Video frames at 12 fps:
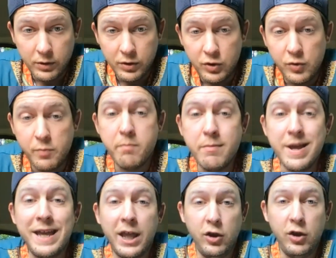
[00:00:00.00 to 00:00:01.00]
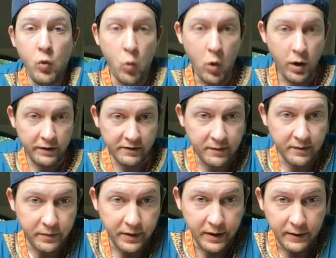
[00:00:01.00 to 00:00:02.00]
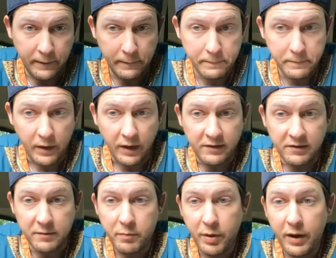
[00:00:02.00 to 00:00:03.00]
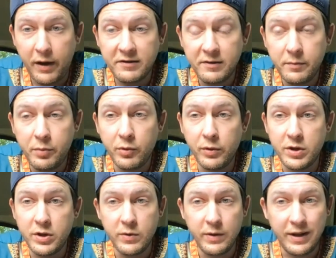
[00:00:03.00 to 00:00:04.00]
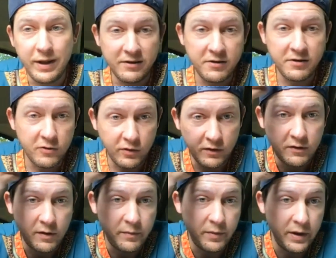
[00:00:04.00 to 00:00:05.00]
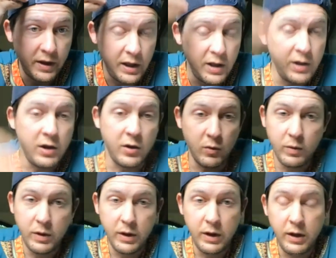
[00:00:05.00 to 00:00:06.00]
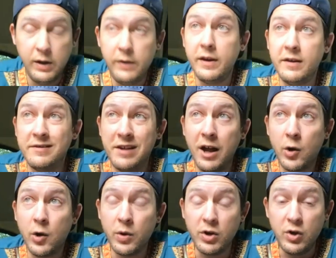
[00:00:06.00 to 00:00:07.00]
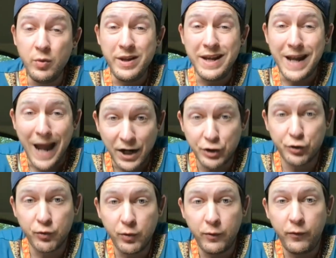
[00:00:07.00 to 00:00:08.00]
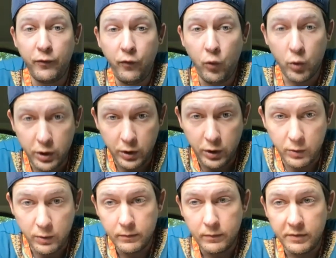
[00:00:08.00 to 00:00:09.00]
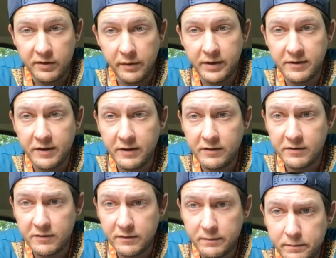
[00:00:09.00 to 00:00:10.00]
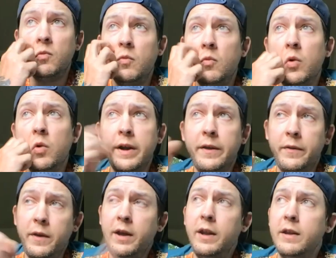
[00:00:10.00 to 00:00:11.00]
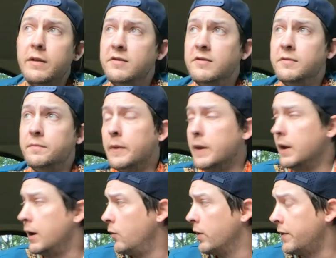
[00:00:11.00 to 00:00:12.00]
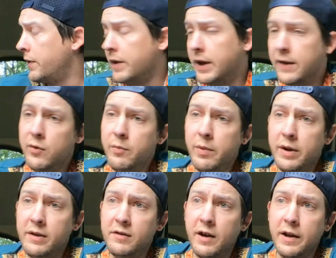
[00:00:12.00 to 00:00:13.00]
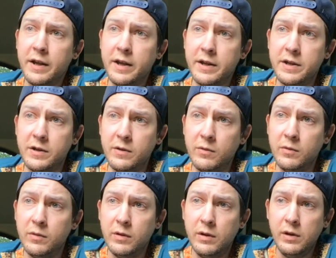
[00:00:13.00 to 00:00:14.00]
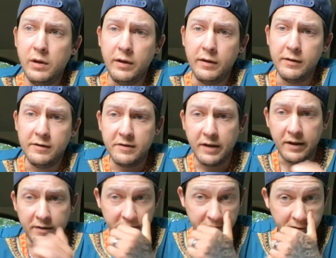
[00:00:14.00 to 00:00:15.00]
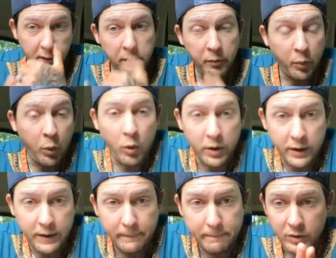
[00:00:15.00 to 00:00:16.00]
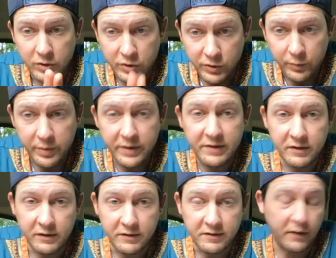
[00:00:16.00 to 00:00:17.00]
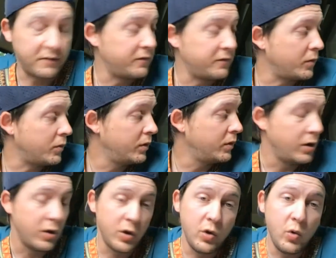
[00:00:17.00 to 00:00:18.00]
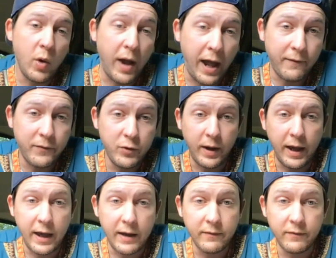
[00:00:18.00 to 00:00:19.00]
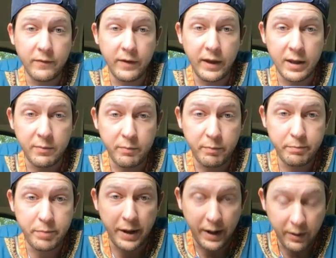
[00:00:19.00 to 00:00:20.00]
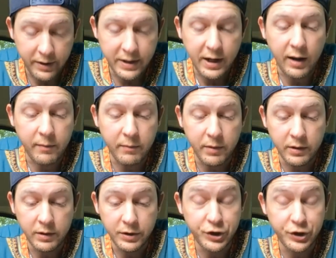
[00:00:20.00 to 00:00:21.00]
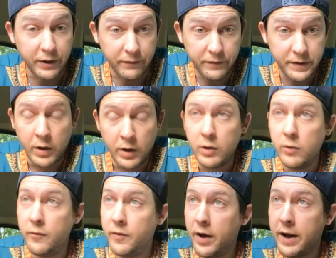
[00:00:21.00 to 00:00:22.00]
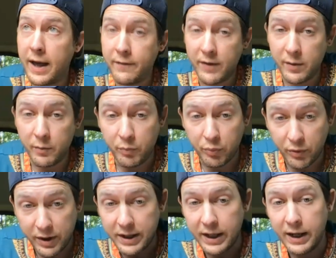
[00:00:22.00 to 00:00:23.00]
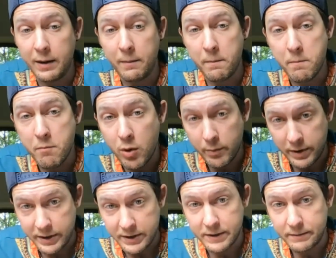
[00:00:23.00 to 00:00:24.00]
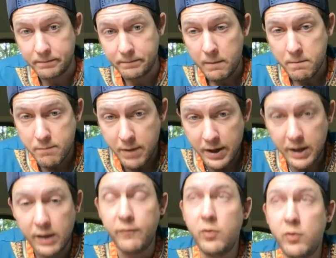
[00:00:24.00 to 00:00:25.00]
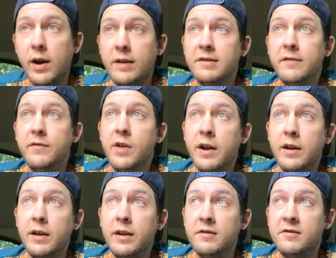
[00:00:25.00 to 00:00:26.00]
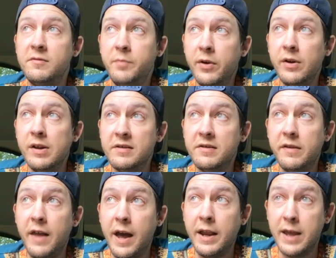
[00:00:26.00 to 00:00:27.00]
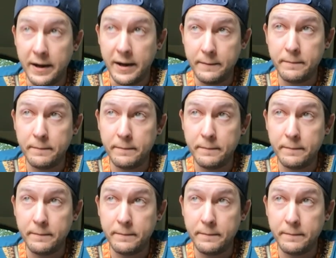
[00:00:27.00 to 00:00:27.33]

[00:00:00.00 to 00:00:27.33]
to make you want something. It's impossible to insert something in you that is not going to be natural for you. Does that make sense? What I think it is, and what I think everybody's got to get to, is at some point, to be successful, you have to have a paradigm shift. You've got to have a breaking moment. Many of you guys have not experienced that yet.